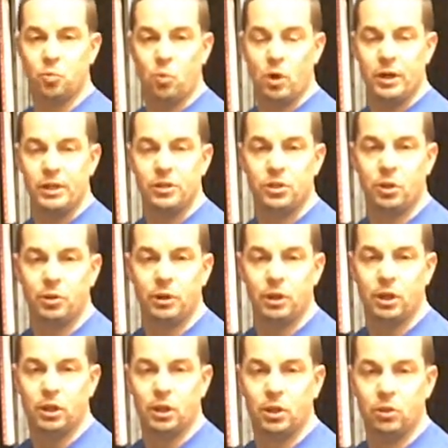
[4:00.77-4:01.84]
one is going to
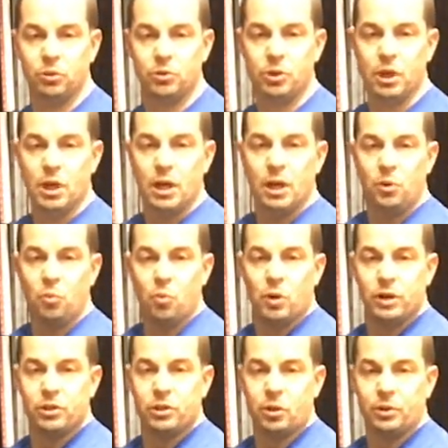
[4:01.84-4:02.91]
close and
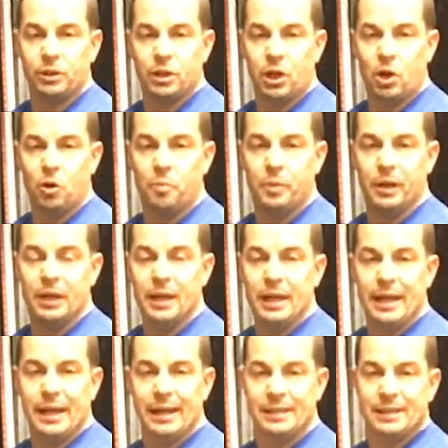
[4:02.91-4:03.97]
one is going to open.
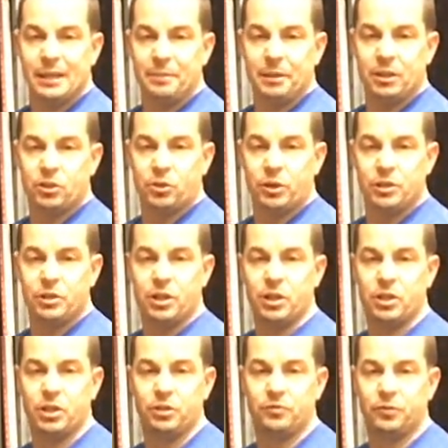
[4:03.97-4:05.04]
It's going to be a
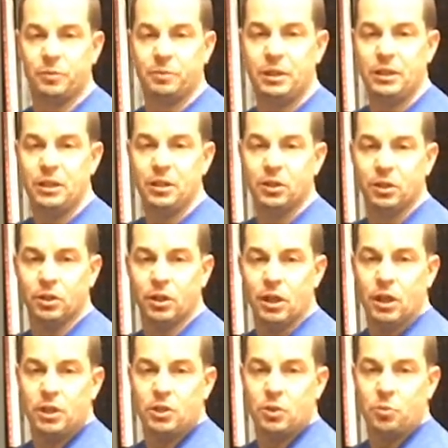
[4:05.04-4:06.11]
transition from here
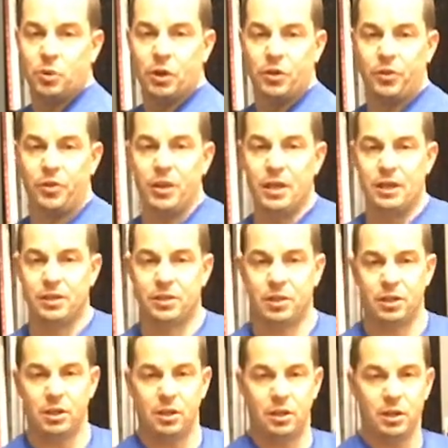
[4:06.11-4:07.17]
to where
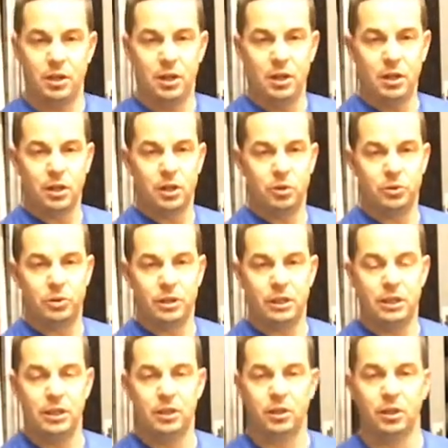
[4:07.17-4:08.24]
this goes to
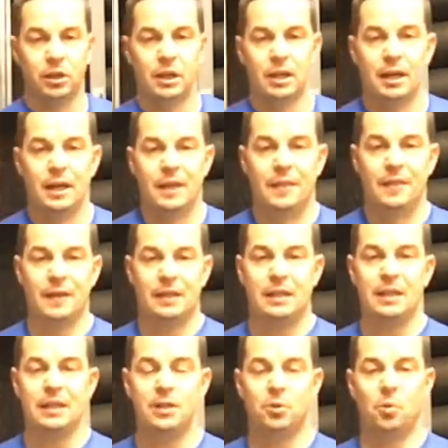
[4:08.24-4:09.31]
here. The
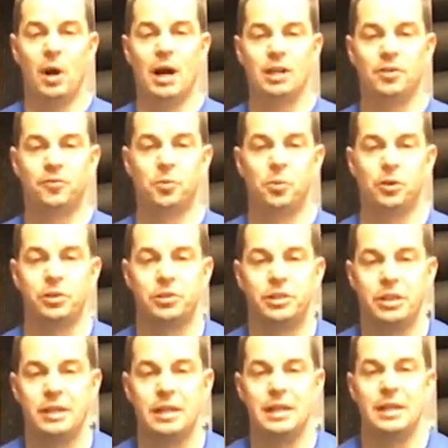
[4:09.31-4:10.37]
key to watch for is
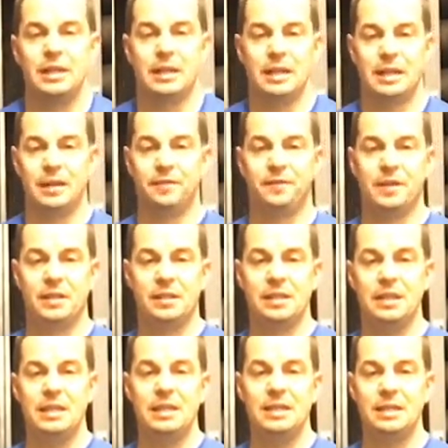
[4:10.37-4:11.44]
the knee. If this
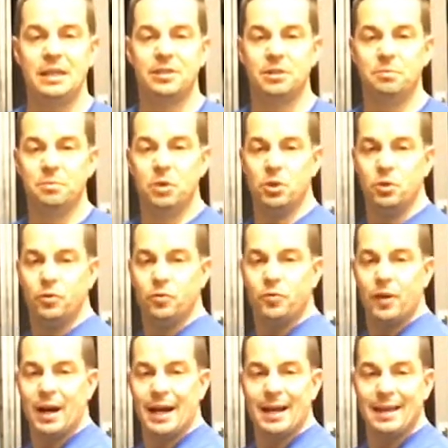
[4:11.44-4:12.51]
knee doesn't move,
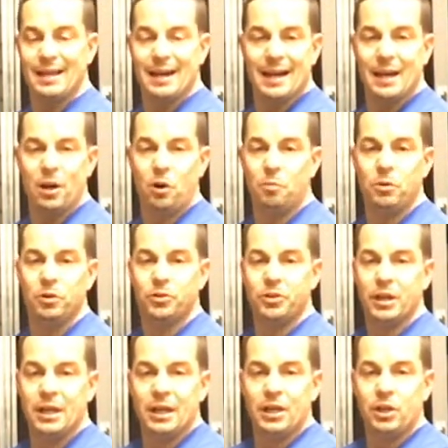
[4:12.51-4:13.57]
I almost
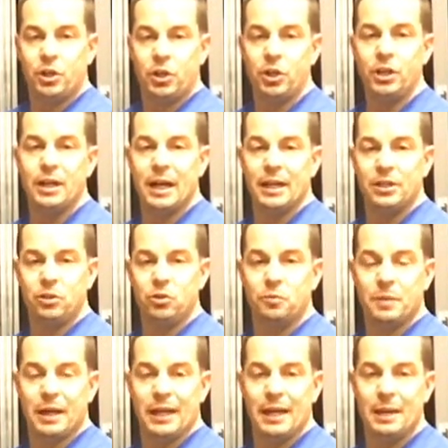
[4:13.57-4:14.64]
could not use
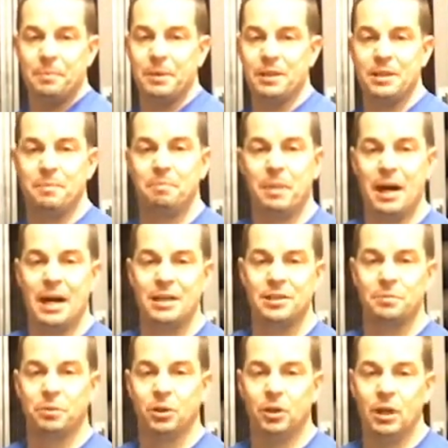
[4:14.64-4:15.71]
my hip. It's
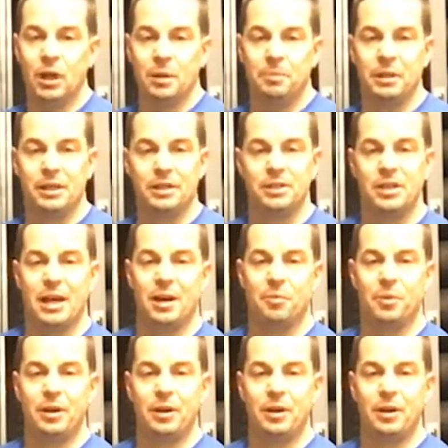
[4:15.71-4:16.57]
impossible, because the